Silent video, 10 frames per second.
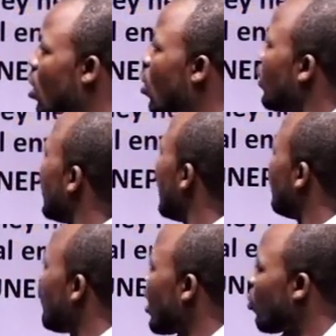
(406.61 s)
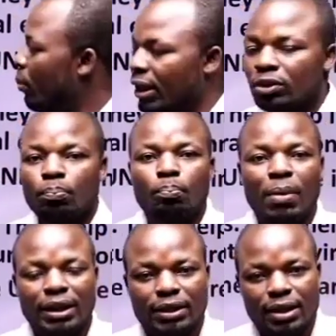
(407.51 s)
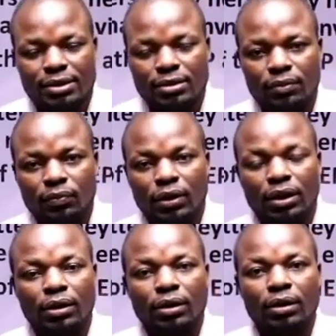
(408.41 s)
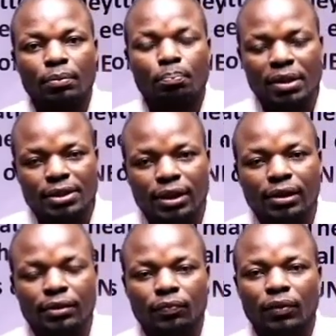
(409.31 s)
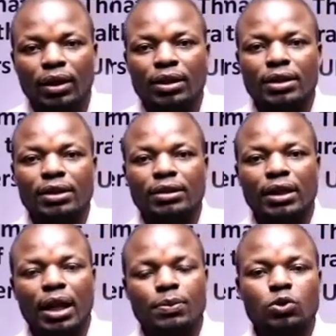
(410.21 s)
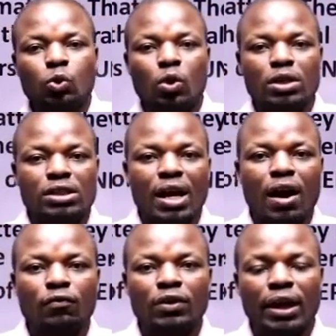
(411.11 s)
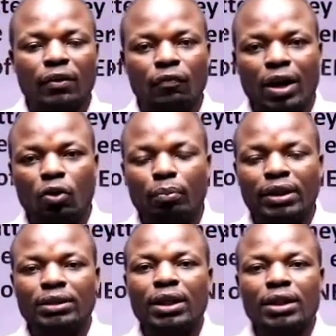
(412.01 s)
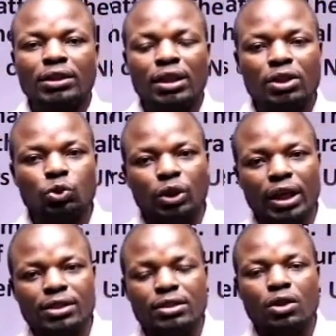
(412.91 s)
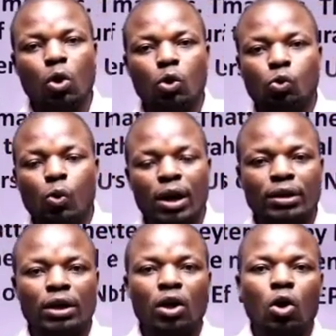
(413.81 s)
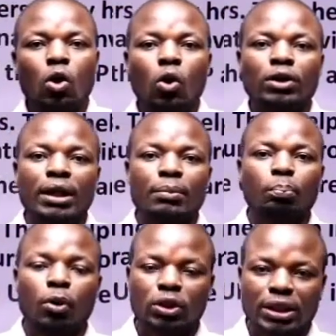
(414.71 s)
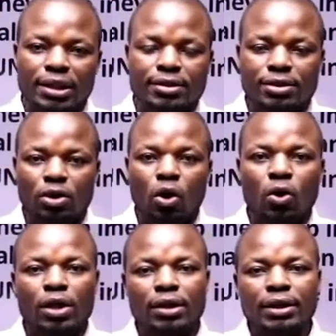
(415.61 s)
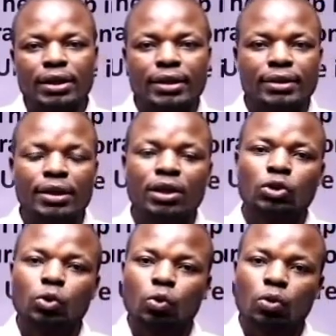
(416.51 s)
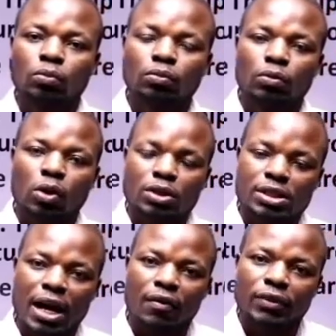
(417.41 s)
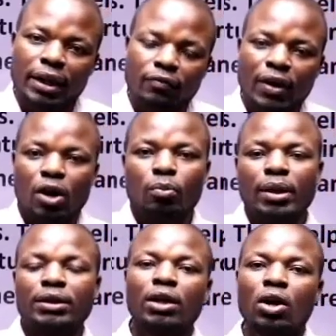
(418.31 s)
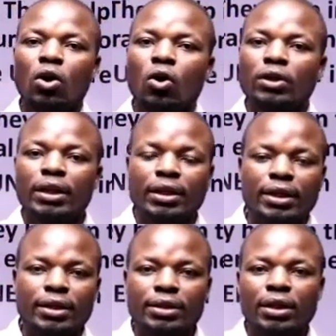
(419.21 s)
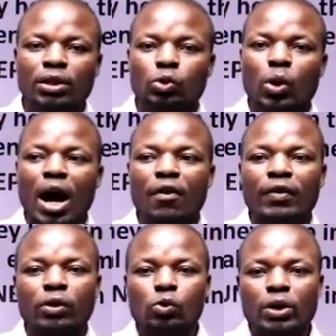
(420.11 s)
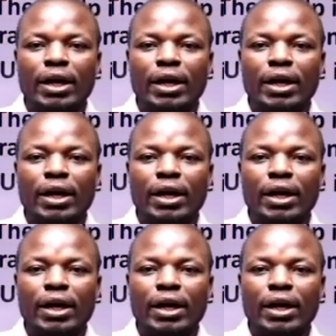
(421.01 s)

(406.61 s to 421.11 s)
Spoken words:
on environment matters. Basically, it helps to conserve the environment. It educates the whole world on the importance, on the need to conserve the environment, on the need to have a good